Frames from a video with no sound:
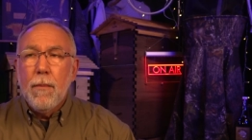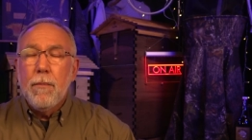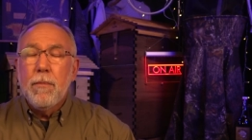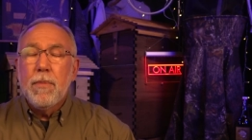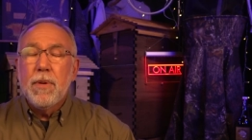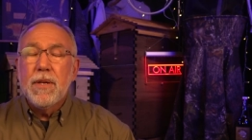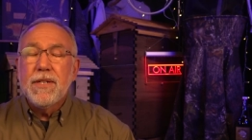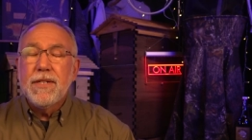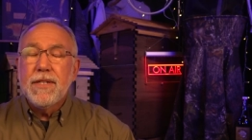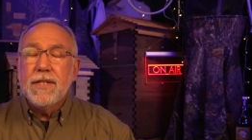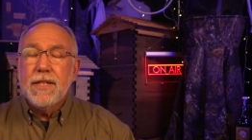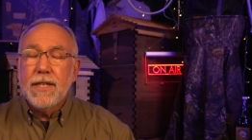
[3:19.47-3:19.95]

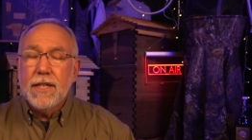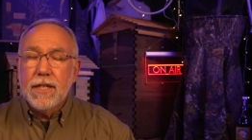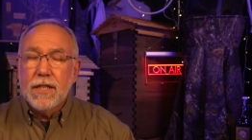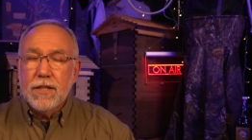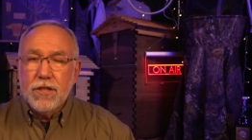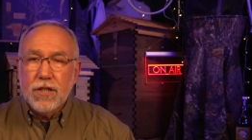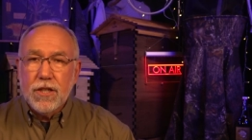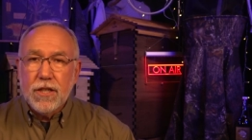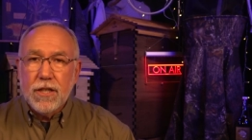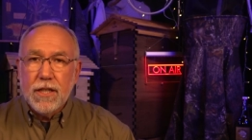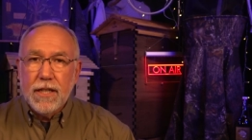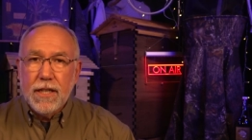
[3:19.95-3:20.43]

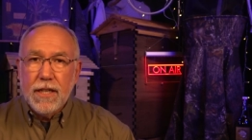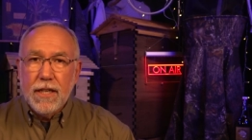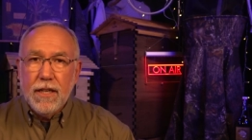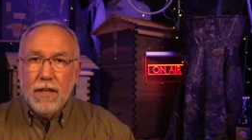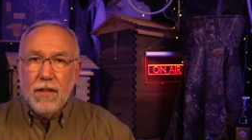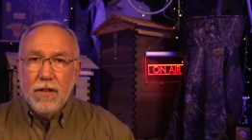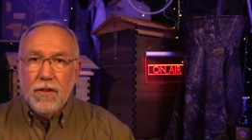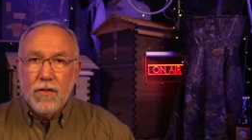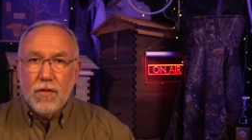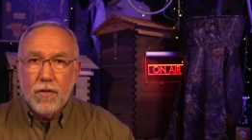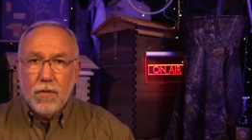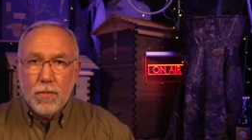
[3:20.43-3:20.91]
potentially
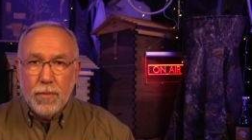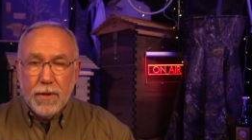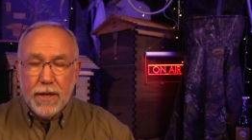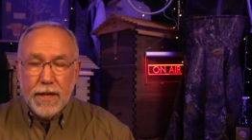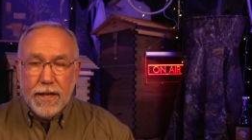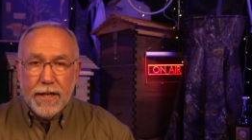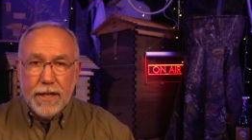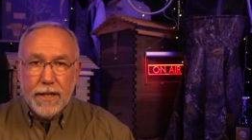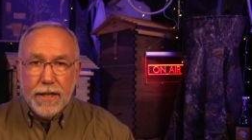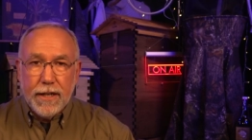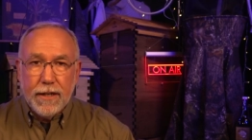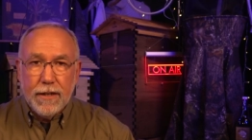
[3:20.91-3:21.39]

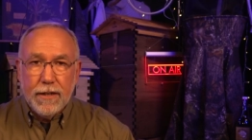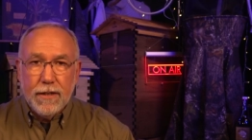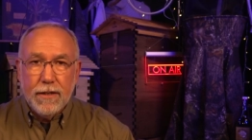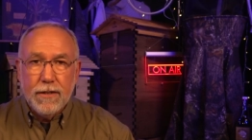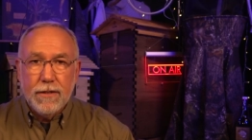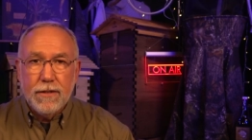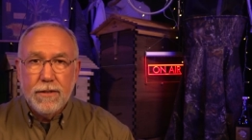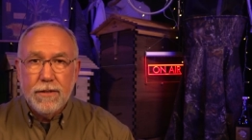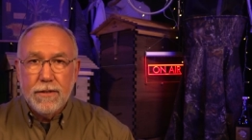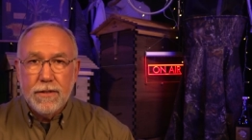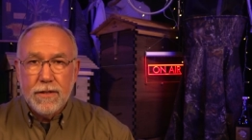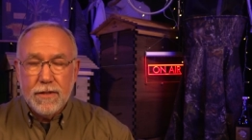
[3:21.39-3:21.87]
spreading
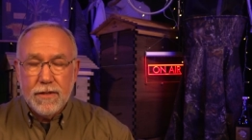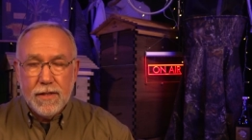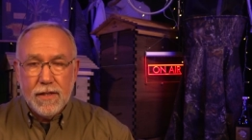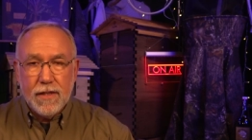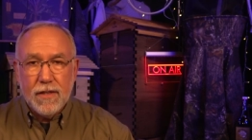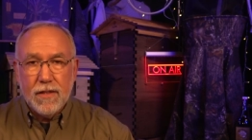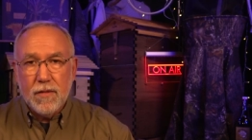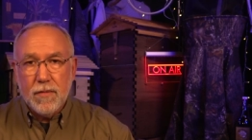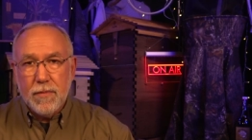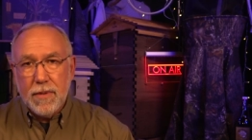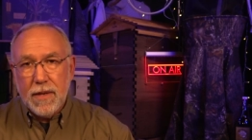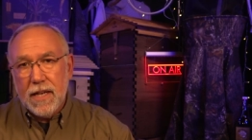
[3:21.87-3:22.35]

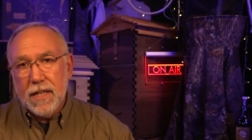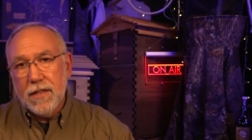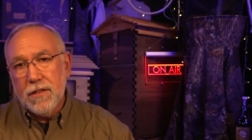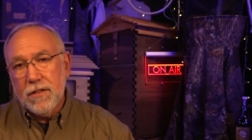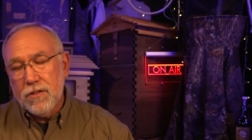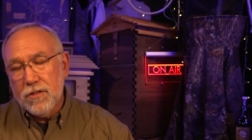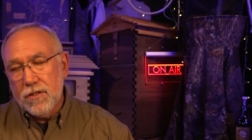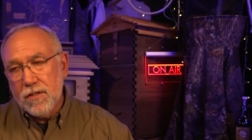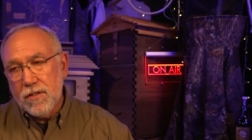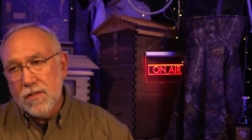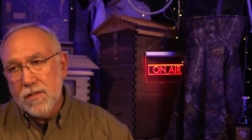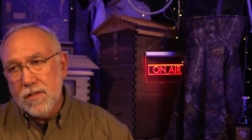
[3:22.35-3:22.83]
disease and
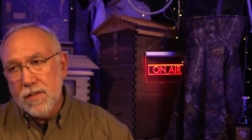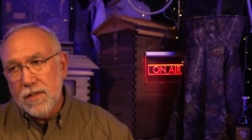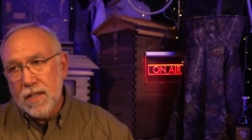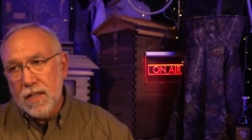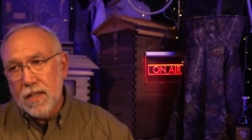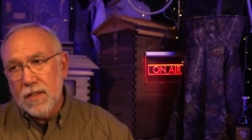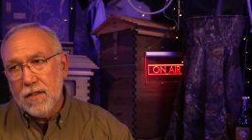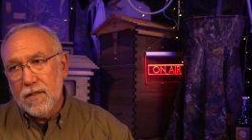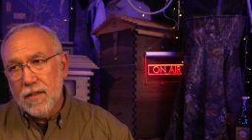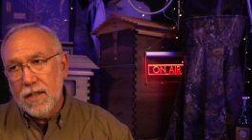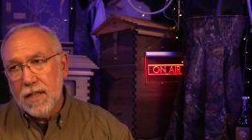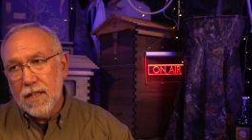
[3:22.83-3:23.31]
pathogens and
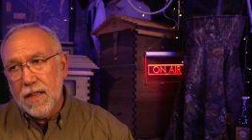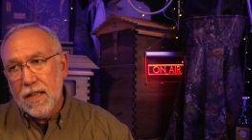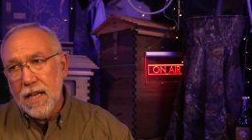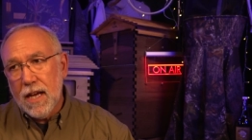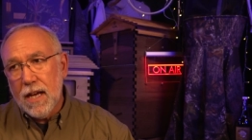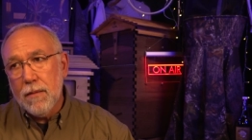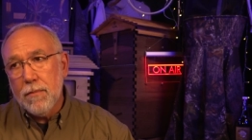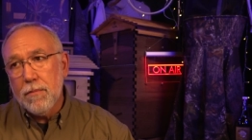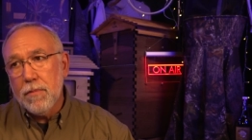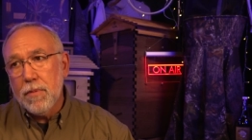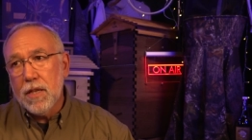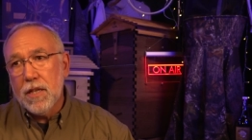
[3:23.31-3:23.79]
things like that.